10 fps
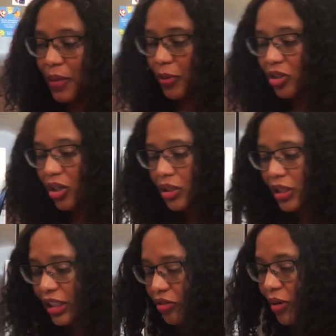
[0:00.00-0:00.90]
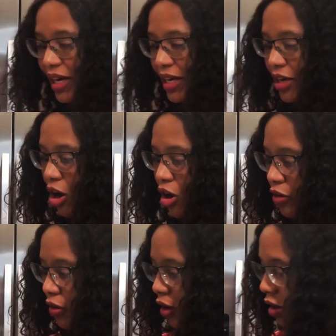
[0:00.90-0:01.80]
people, so this ready
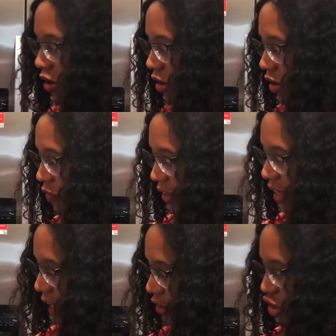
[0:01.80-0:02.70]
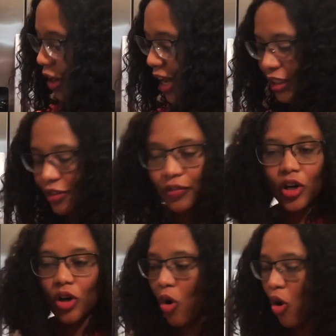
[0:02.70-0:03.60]
now. Forget,
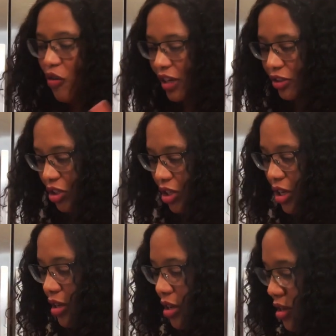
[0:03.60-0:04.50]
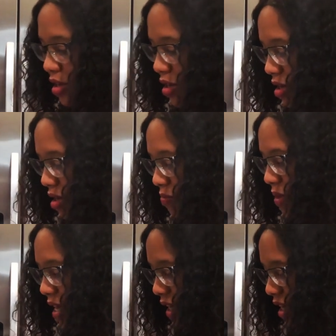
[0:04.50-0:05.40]
transfer over to the
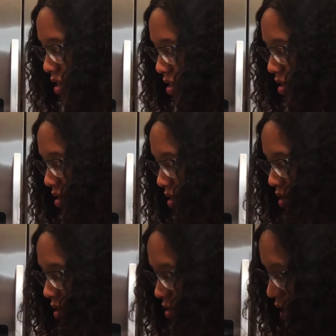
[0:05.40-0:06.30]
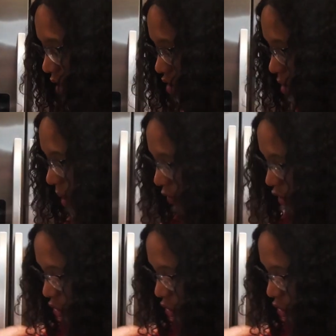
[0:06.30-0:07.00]
baking tin. So I have to